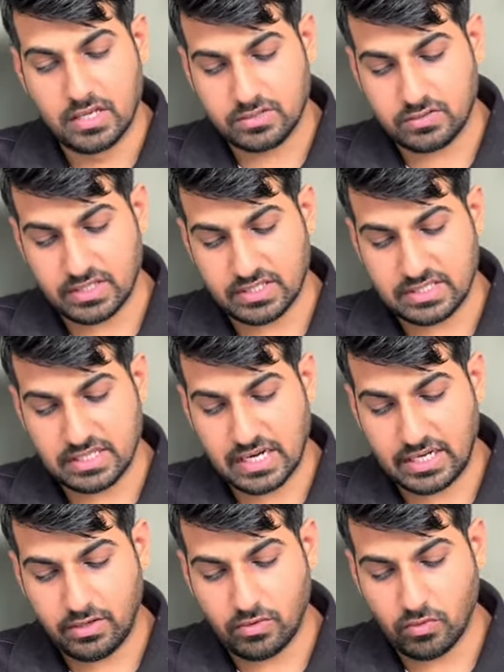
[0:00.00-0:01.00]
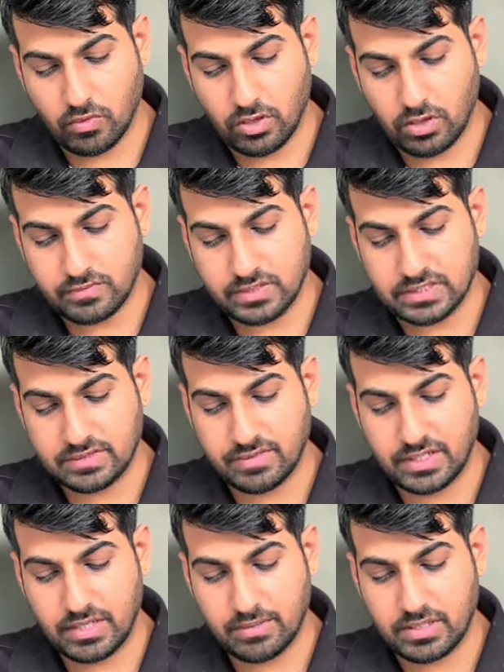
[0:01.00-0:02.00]
So is there any role of this
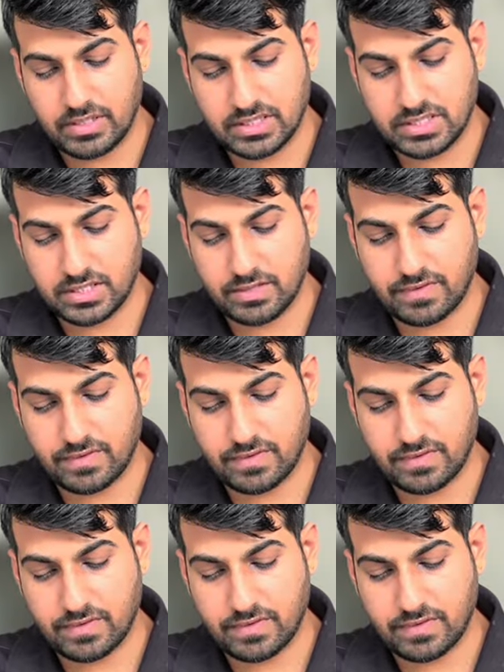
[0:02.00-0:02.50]
variable resistor?